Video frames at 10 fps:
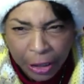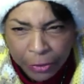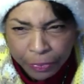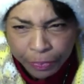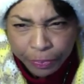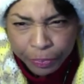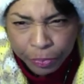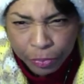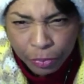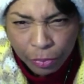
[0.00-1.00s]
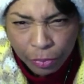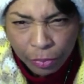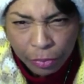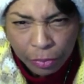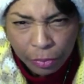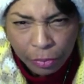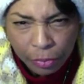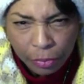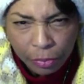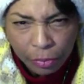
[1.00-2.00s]

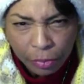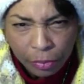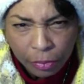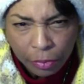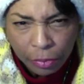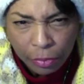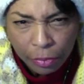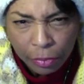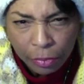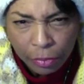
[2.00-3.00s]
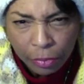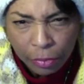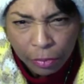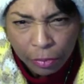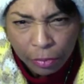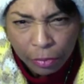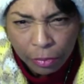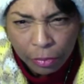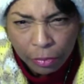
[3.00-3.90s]
[no speech]